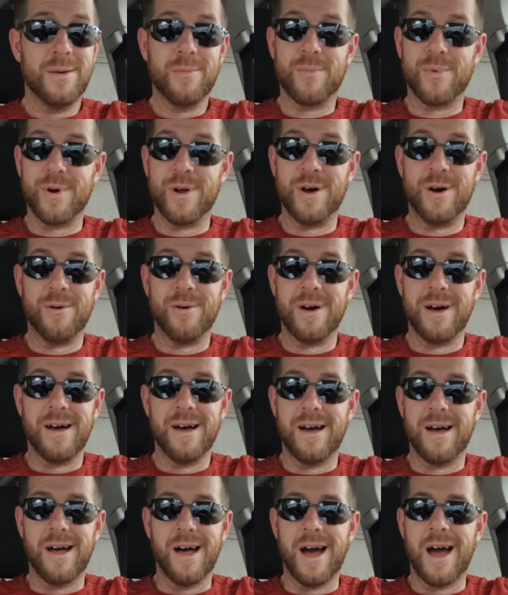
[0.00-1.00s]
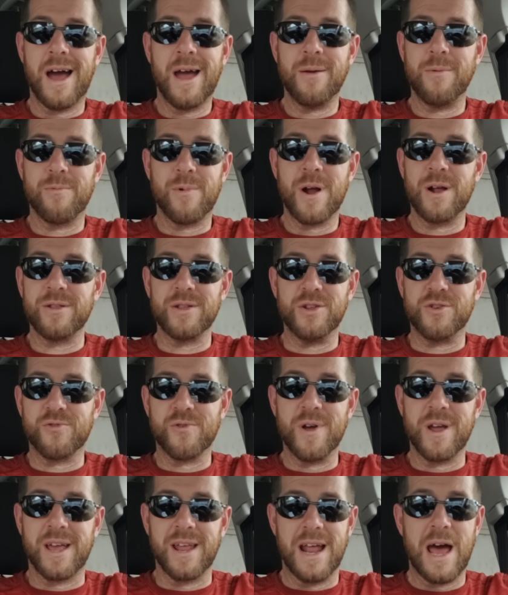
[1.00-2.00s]
Bro, I rarely
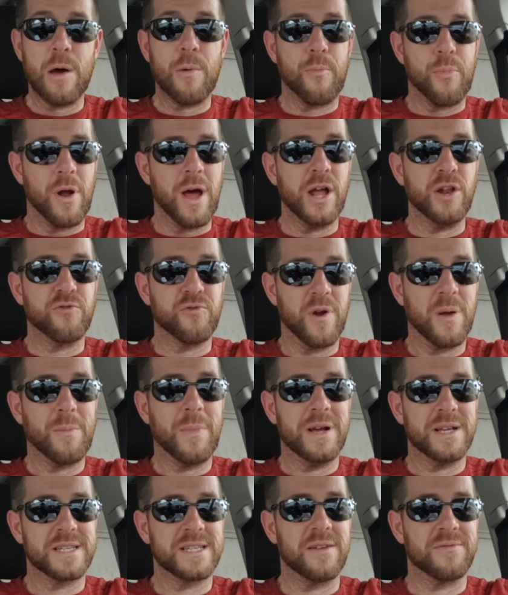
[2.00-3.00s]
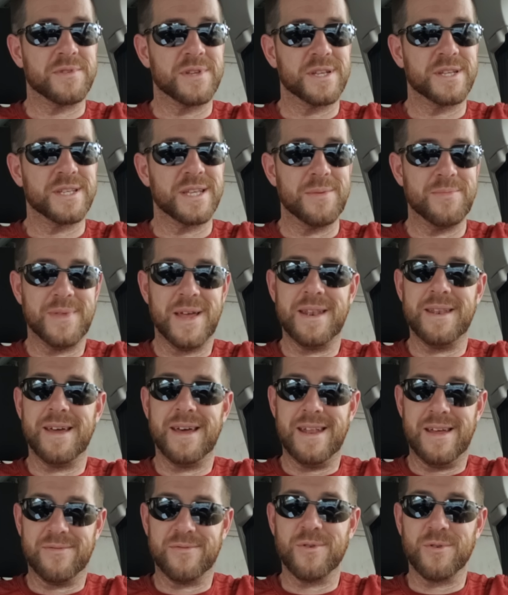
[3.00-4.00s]
drink, and I would probably drink myself to sleep that
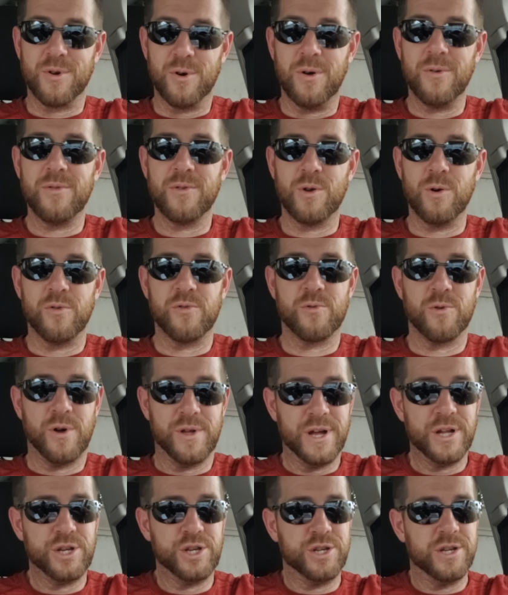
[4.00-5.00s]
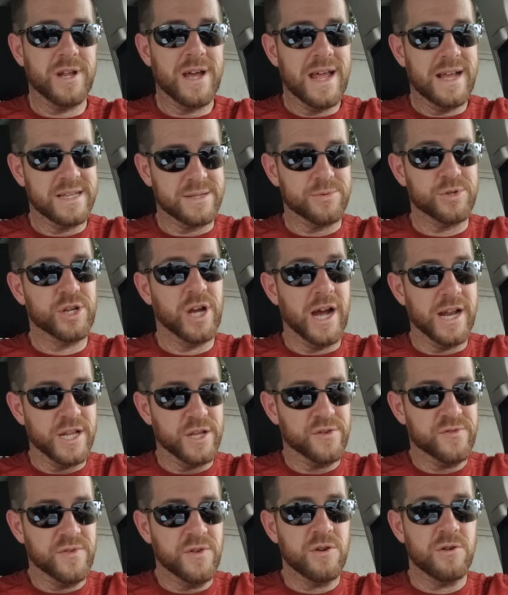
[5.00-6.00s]
night after going through all that shit. I had some
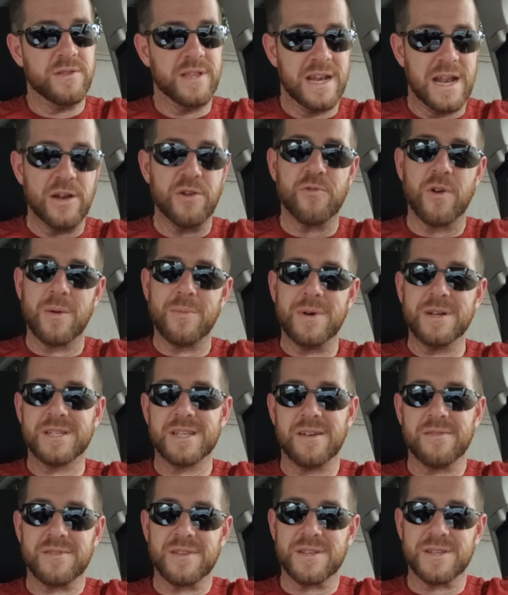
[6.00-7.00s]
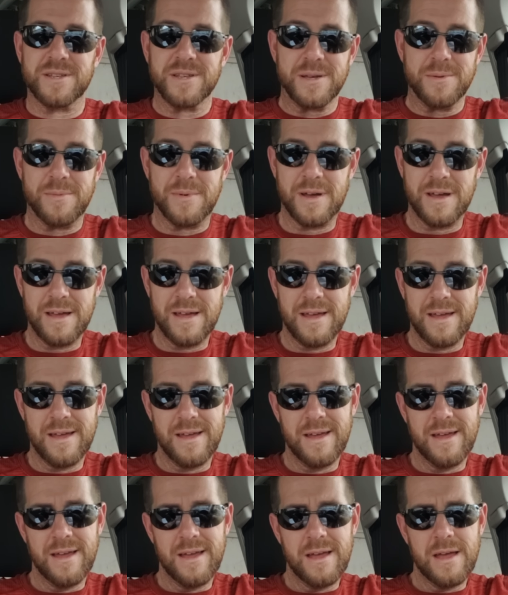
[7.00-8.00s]
Chinese food, then I'd drink myself to sleep.
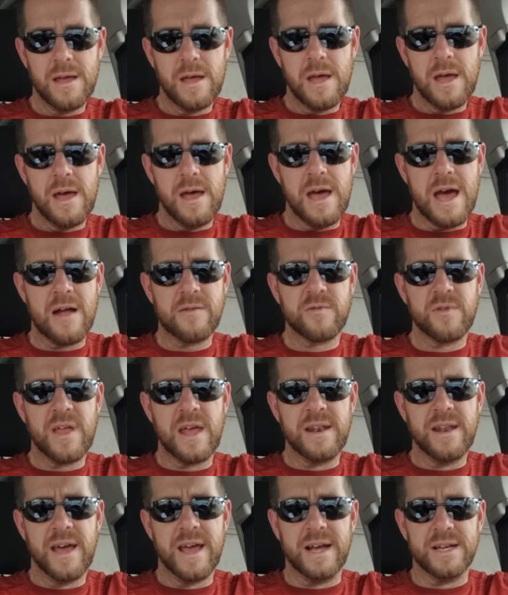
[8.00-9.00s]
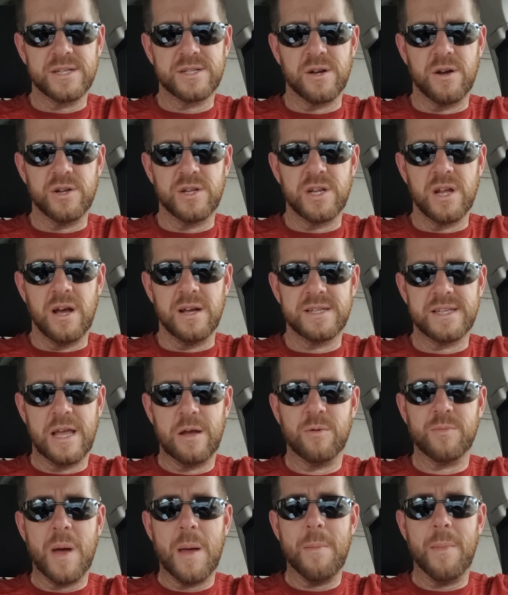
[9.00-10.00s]
After that night, I started
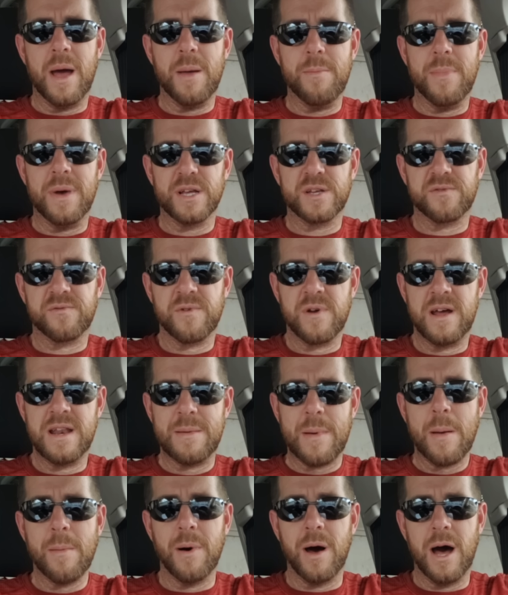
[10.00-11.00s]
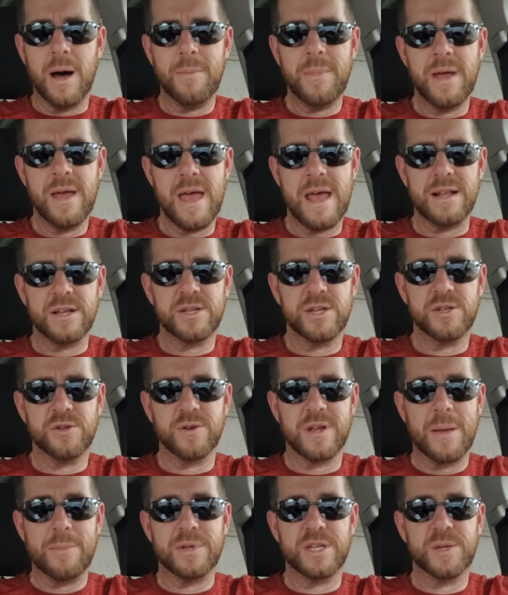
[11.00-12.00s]
staying with my best friend and my mom, and
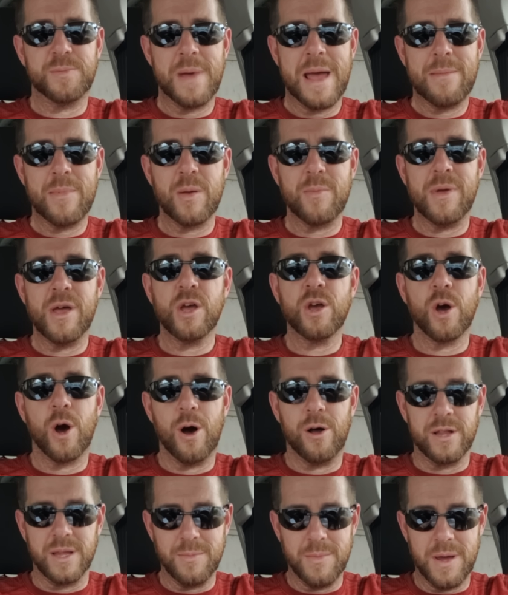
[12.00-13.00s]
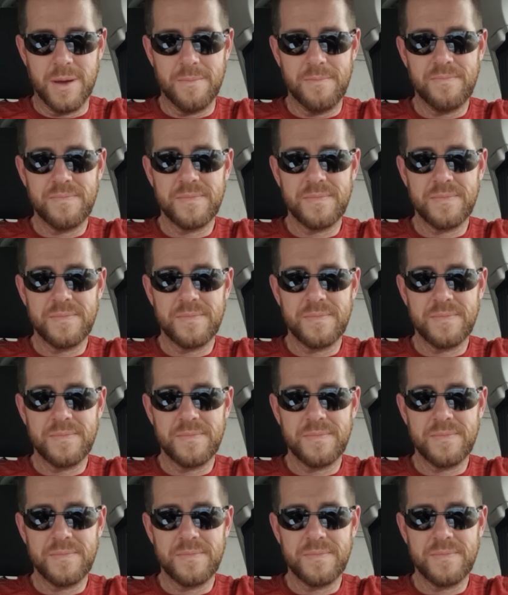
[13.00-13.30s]
sister kept spamming me and calling me.